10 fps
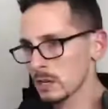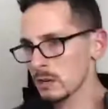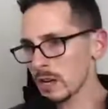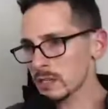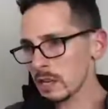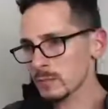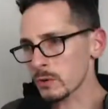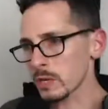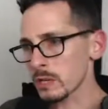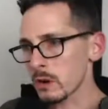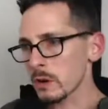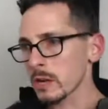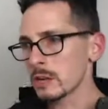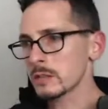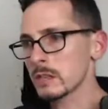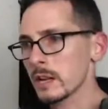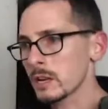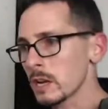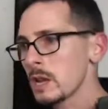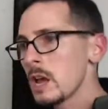You guys say that's pretty clear. Okay, you can see that. Good.